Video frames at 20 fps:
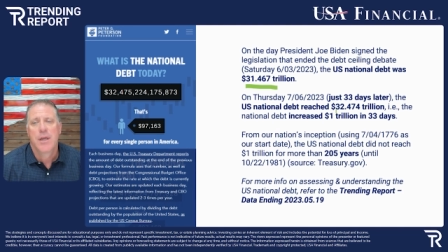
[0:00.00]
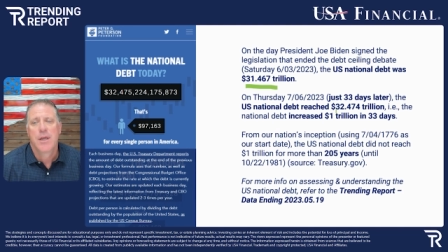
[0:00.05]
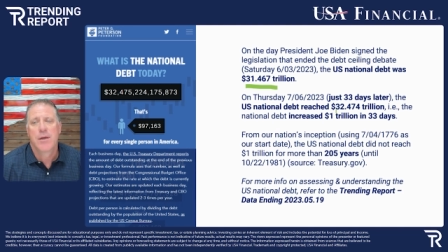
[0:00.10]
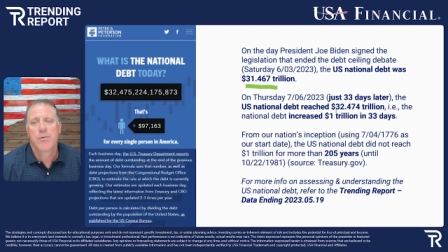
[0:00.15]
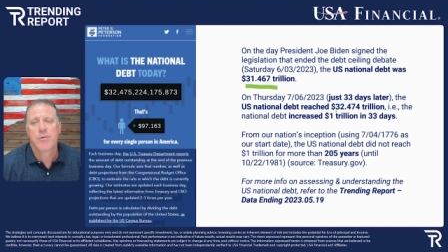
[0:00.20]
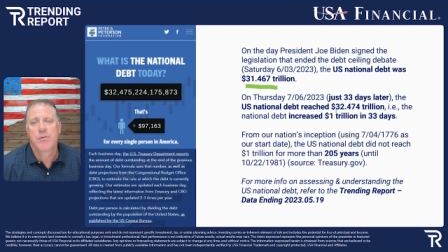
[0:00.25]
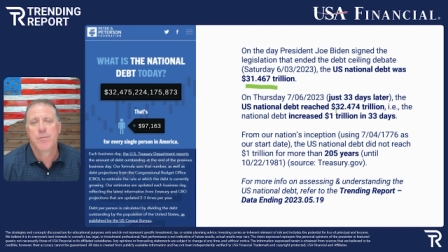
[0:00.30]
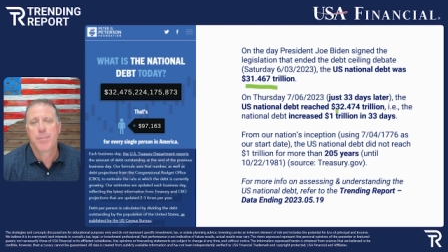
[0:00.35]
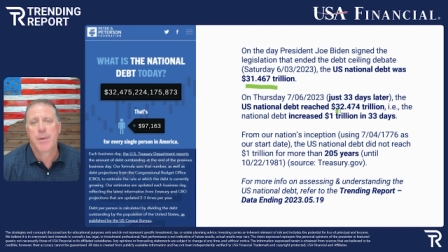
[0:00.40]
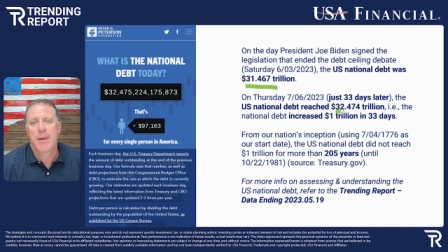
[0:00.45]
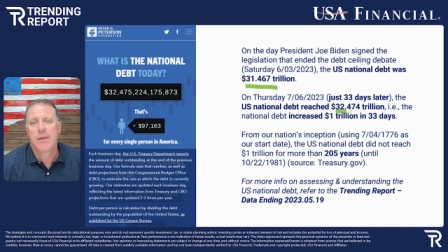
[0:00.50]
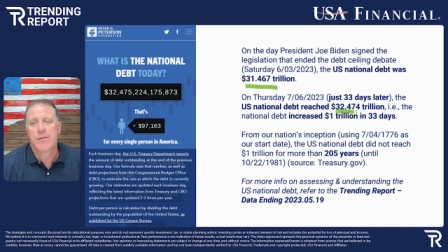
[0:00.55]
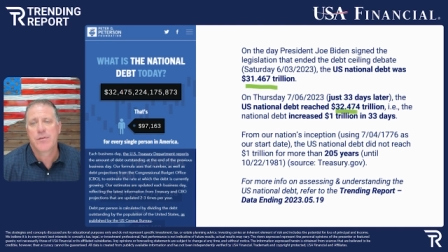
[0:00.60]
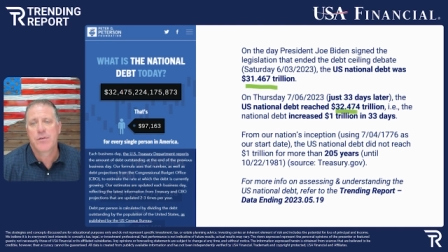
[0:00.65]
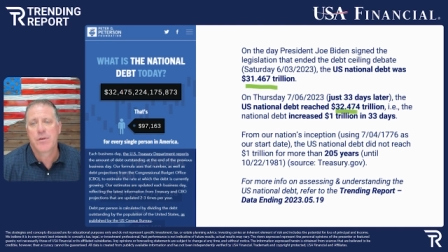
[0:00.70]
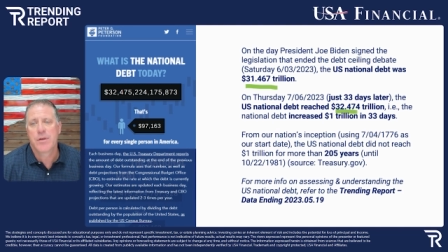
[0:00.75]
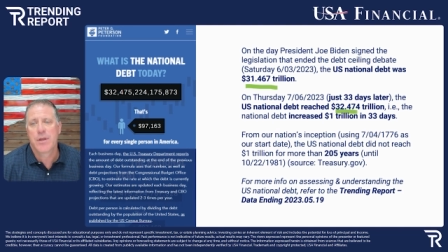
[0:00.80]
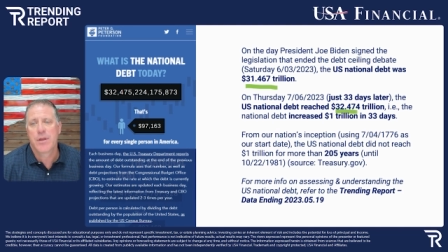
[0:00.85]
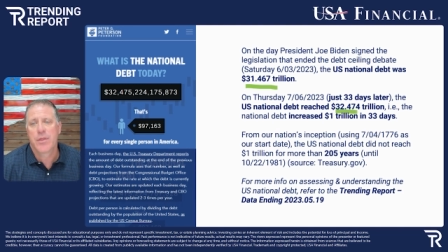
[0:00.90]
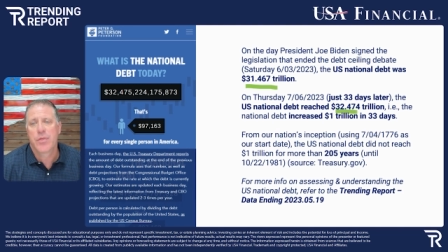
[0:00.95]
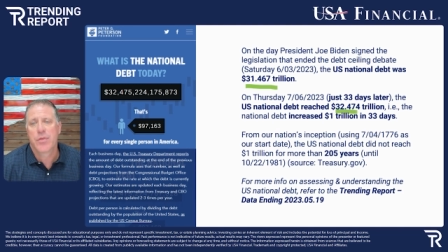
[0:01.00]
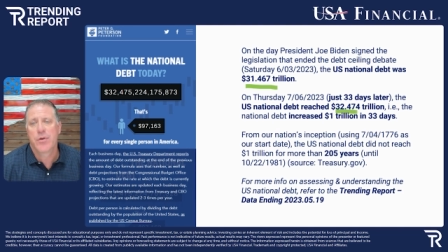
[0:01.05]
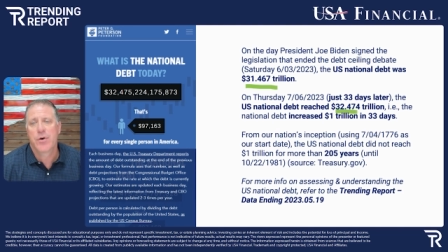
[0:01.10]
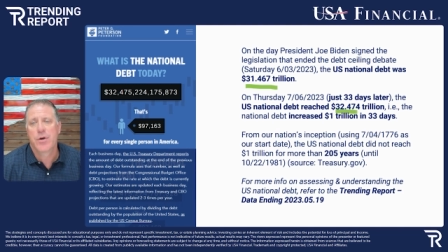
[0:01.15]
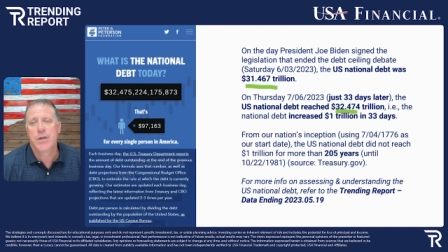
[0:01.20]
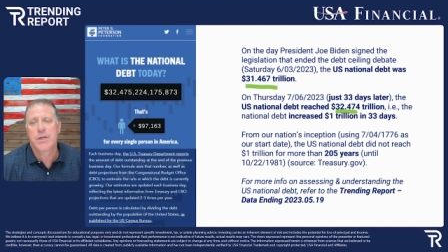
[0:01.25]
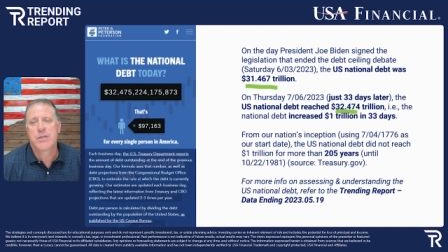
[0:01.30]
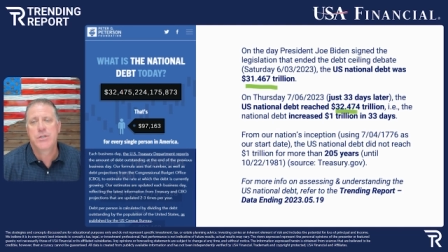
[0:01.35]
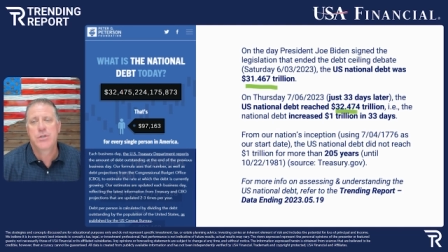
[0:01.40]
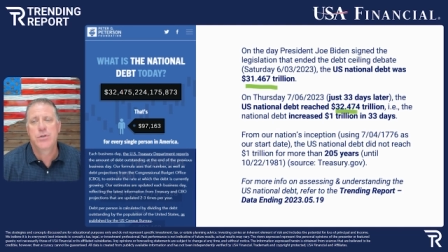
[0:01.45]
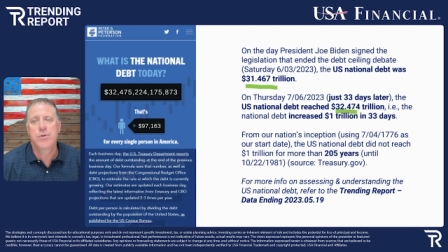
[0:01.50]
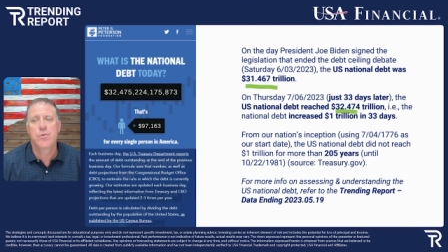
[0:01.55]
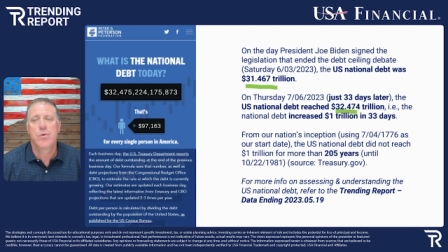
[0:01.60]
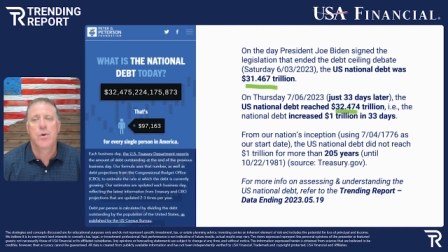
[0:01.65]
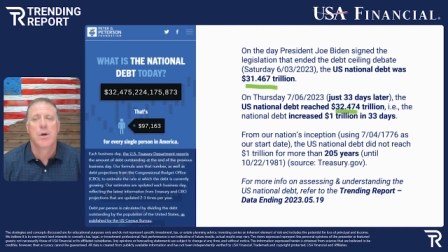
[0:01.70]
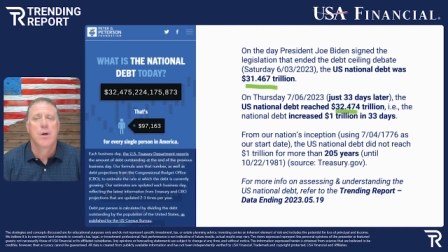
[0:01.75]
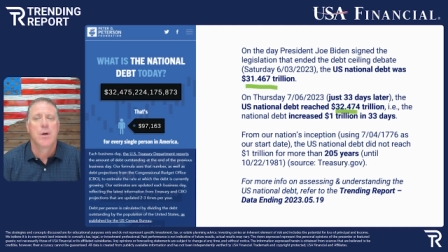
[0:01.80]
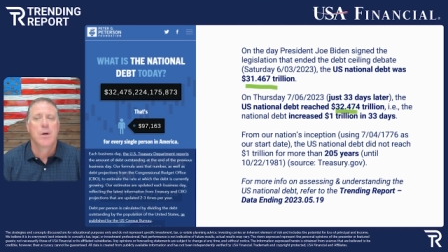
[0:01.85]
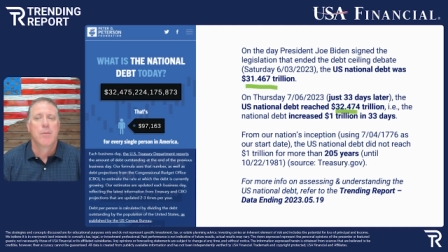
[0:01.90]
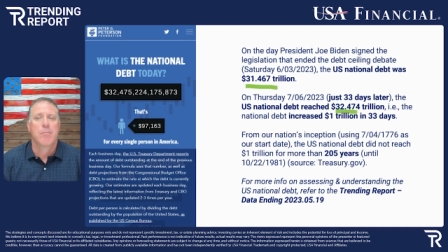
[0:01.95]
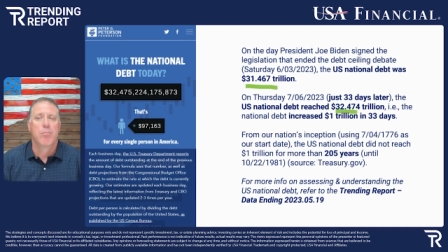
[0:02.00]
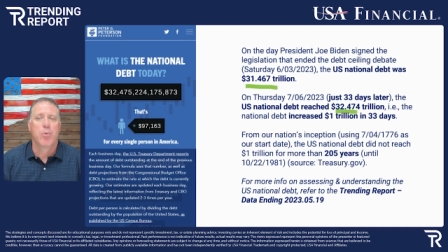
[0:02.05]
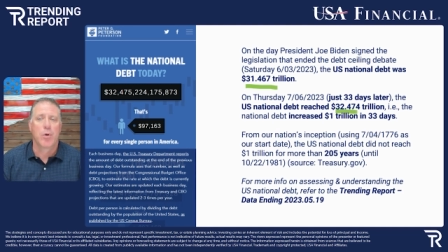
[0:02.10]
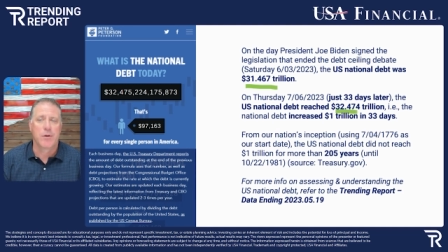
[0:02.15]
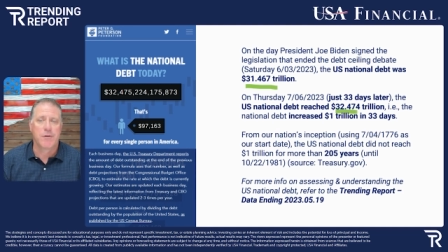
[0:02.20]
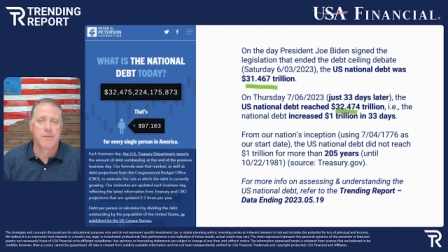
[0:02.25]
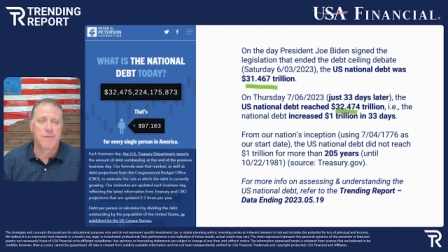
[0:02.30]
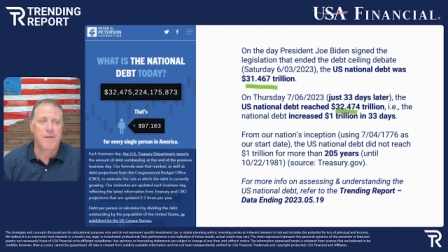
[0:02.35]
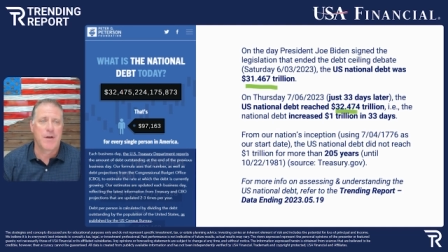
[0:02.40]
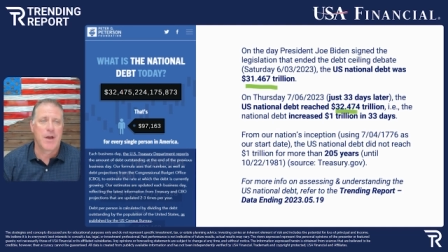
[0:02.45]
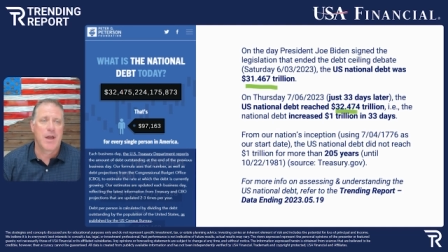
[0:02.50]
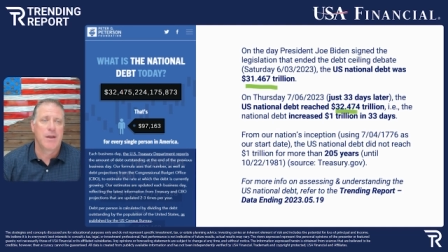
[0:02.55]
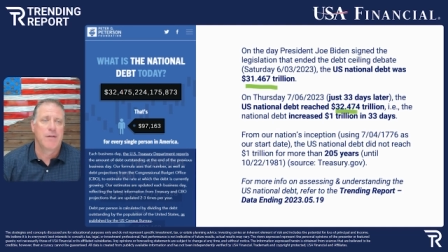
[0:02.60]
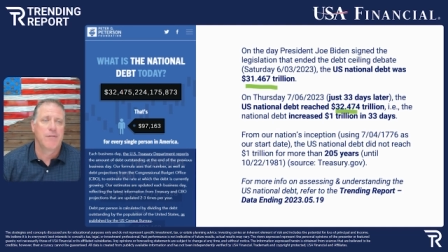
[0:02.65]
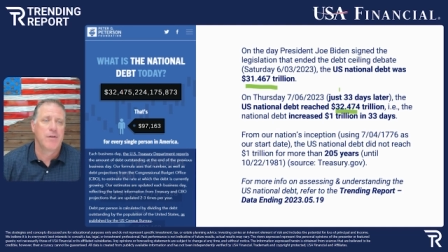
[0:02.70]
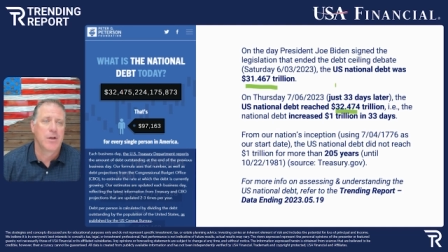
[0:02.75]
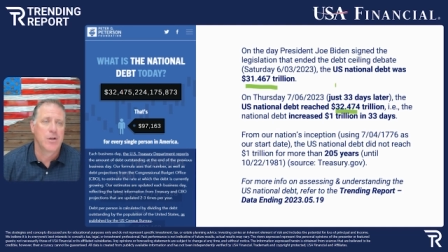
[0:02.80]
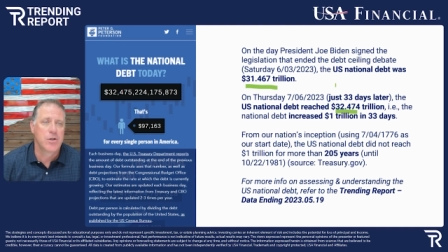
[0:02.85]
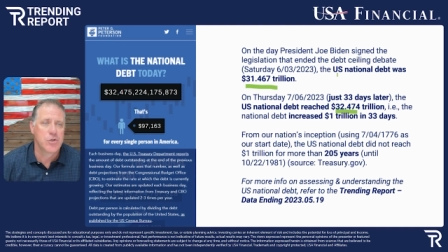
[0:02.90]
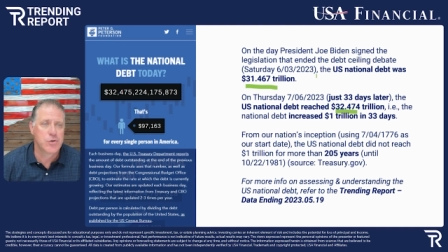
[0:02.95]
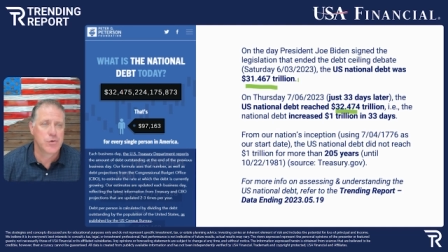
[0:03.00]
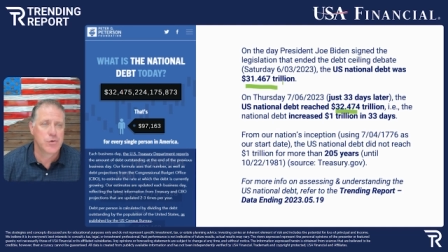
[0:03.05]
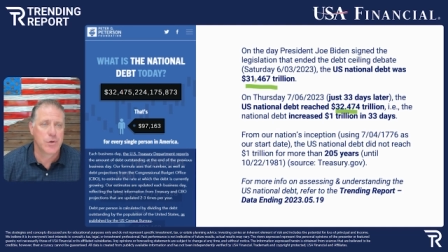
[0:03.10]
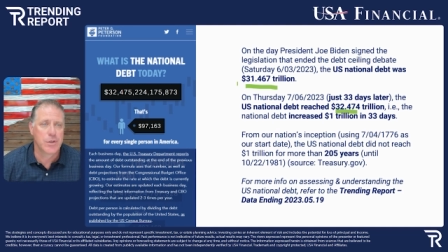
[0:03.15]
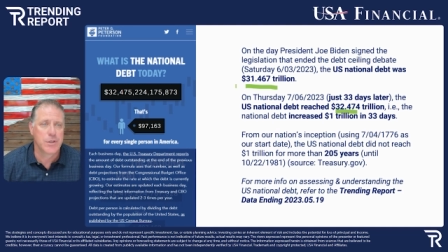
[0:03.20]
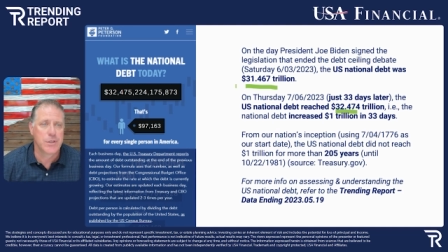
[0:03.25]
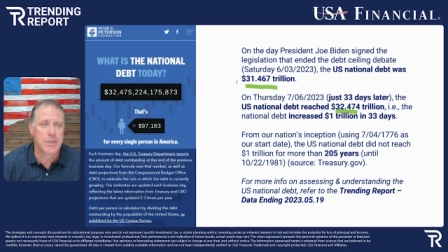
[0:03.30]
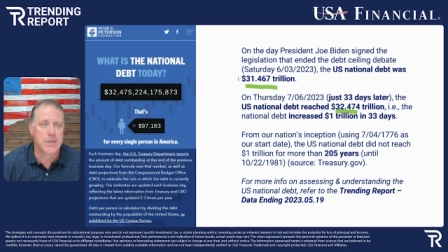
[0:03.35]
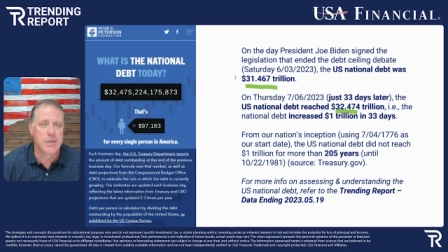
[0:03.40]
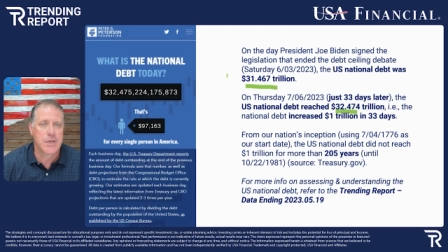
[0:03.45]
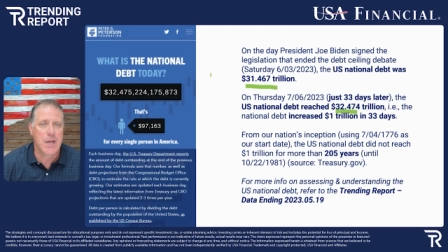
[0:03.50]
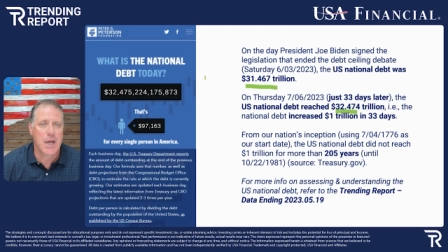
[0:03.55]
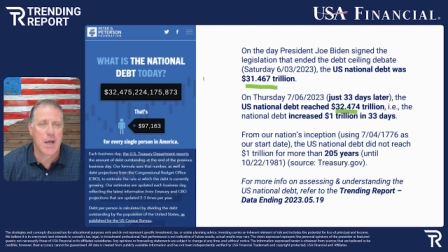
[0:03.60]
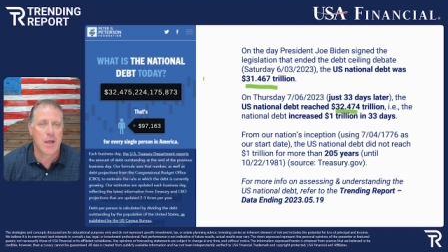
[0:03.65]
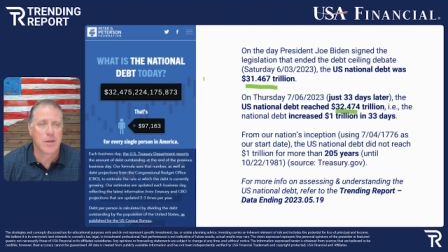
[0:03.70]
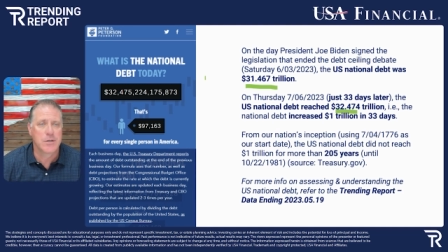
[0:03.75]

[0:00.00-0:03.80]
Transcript: it was basically at $32.5 trillion.